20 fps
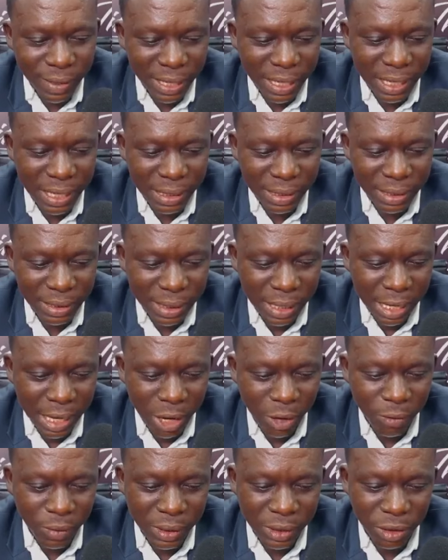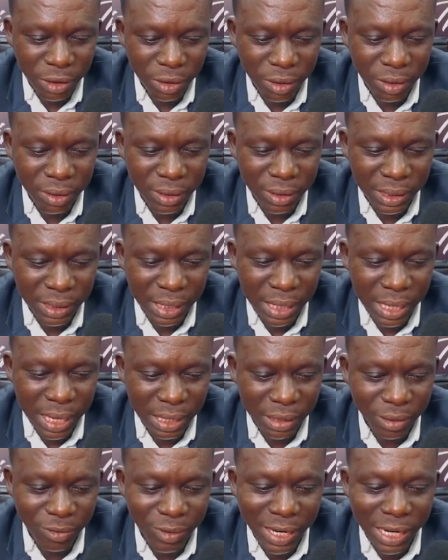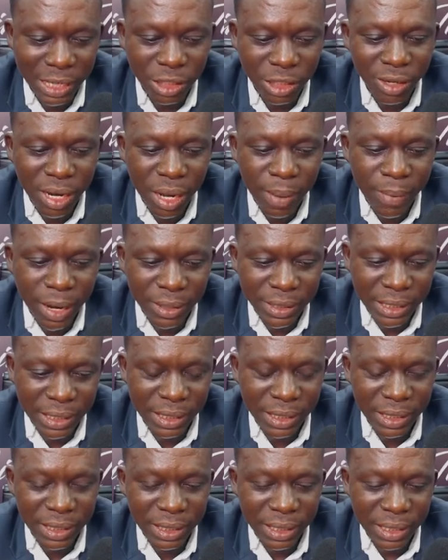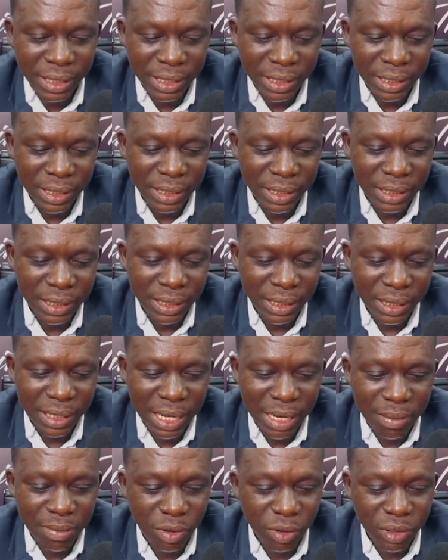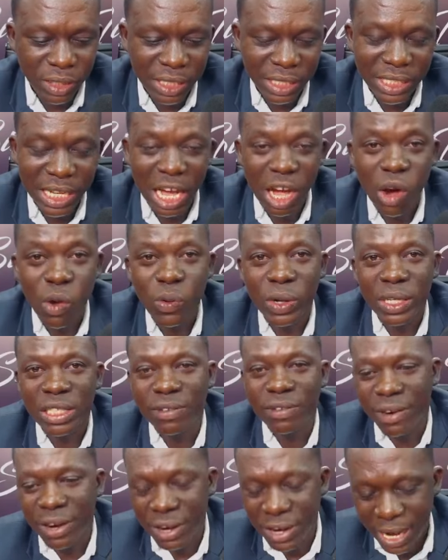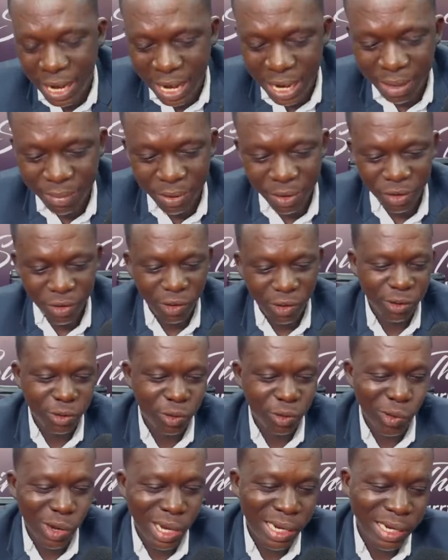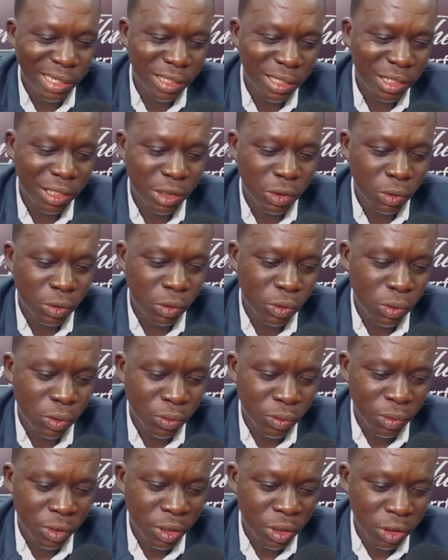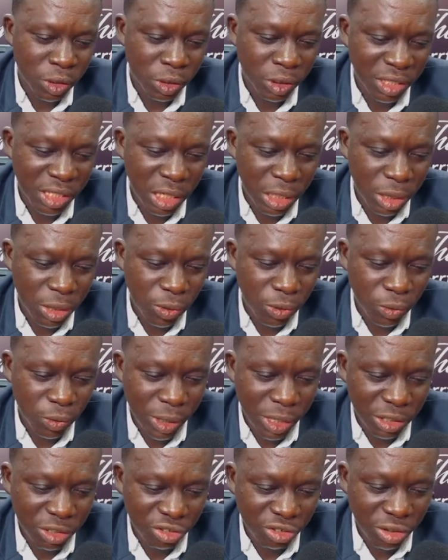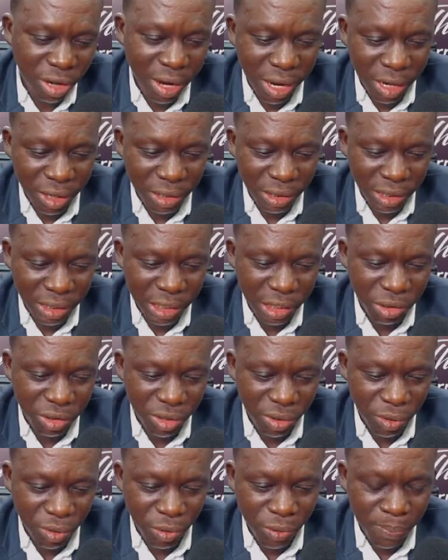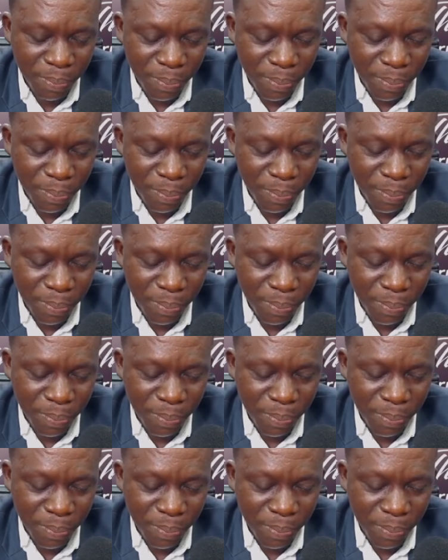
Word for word: cases that I always say that when I talk about it, the emotions are always very high because mm when you you see through the trial, you see through